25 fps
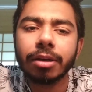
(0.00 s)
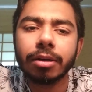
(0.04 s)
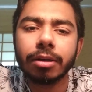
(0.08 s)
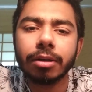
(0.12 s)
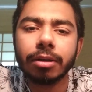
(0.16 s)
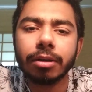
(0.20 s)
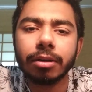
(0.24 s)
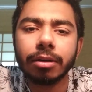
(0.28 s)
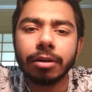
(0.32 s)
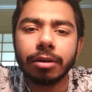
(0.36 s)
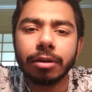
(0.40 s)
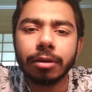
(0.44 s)

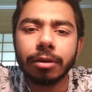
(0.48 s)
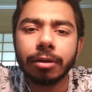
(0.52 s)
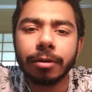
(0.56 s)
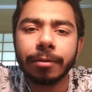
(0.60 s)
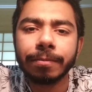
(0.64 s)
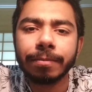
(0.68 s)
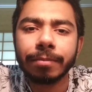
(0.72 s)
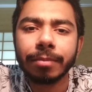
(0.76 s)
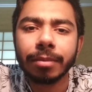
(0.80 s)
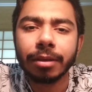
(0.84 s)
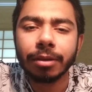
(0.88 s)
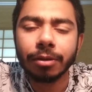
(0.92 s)
Uh,
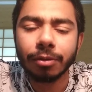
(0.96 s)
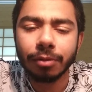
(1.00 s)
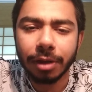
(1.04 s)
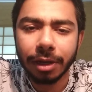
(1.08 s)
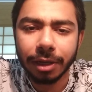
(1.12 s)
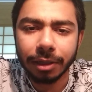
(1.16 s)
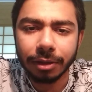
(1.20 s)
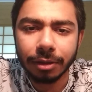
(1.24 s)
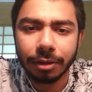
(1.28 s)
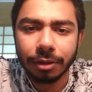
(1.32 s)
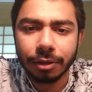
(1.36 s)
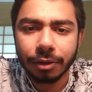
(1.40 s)
you
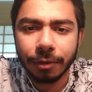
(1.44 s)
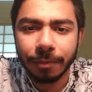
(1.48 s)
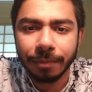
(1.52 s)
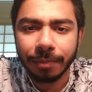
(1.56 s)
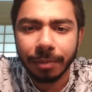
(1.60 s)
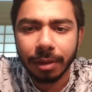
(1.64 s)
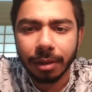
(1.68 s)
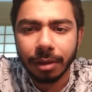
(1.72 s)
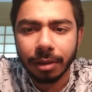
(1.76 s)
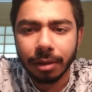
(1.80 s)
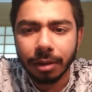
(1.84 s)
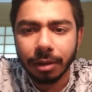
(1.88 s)
like this
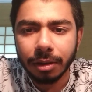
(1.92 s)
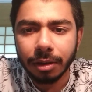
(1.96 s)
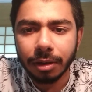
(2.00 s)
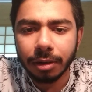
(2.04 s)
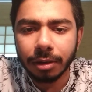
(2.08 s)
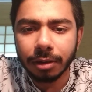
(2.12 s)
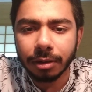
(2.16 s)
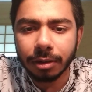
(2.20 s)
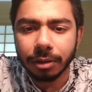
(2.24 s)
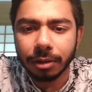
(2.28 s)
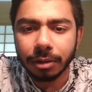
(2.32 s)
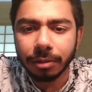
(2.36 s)

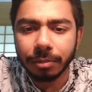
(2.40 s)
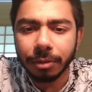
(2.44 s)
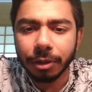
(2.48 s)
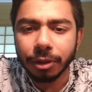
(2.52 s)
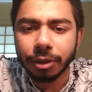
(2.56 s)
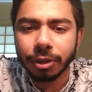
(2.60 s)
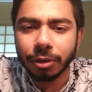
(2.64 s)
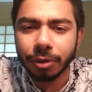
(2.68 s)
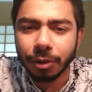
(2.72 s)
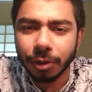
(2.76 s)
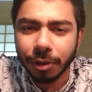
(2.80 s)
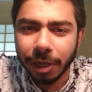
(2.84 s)
uh, make
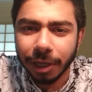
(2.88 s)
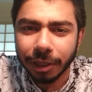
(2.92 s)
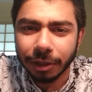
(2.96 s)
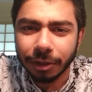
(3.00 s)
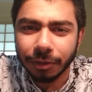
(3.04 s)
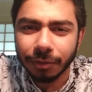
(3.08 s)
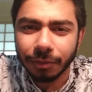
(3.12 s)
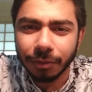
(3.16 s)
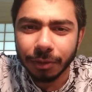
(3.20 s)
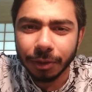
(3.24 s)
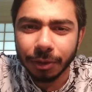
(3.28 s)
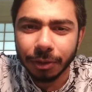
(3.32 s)
sure you like
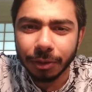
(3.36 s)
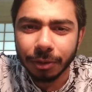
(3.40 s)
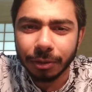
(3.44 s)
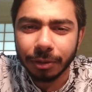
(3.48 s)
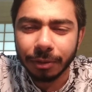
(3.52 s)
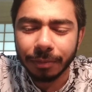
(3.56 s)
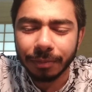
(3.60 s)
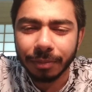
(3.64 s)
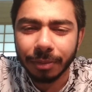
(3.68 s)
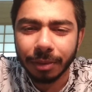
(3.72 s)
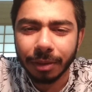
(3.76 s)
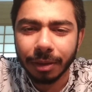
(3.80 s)
this
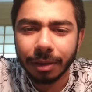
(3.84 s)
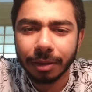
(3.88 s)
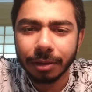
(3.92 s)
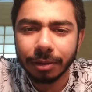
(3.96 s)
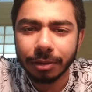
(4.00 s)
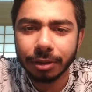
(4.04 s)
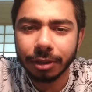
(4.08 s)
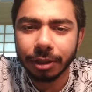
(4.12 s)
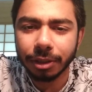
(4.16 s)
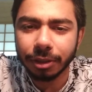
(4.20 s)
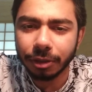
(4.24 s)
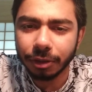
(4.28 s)
video
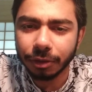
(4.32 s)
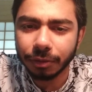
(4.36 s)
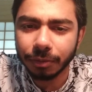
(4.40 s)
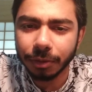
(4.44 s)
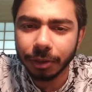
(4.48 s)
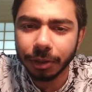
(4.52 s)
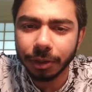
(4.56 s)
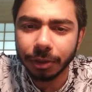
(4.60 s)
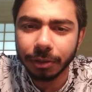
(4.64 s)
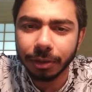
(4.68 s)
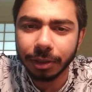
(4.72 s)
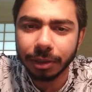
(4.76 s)
share this
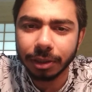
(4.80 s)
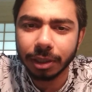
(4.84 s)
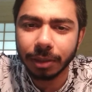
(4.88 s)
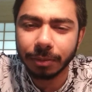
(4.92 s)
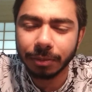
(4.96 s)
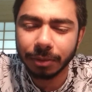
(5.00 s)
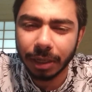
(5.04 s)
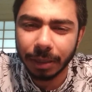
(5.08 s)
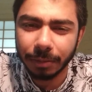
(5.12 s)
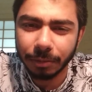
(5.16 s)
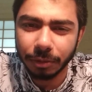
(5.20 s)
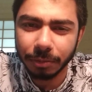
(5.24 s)
video and
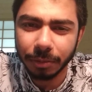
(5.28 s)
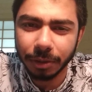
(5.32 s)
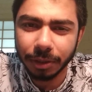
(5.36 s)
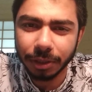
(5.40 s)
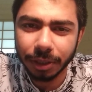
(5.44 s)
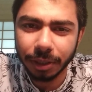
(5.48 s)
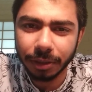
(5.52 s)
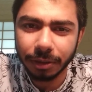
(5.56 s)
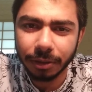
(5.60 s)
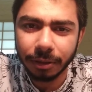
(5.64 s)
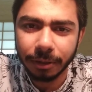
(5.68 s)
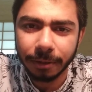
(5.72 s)
subscribe to my
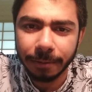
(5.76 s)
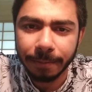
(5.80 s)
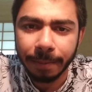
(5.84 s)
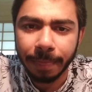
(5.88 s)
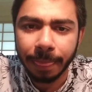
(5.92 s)
channel